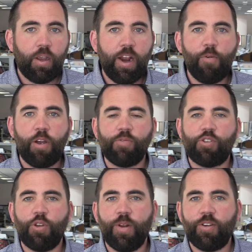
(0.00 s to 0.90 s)
G'day, welcome
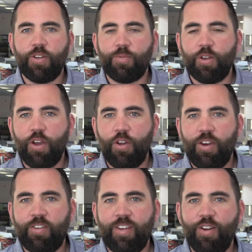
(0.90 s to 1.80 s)
to 2 Minute Tips on
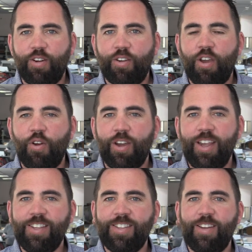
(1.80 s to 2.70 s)

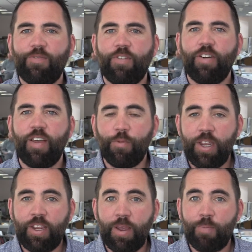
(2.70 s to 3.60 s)
odt.co.nz for another
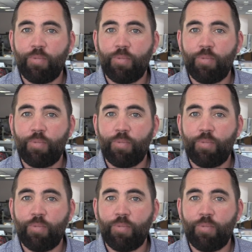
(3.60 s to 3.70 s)
week.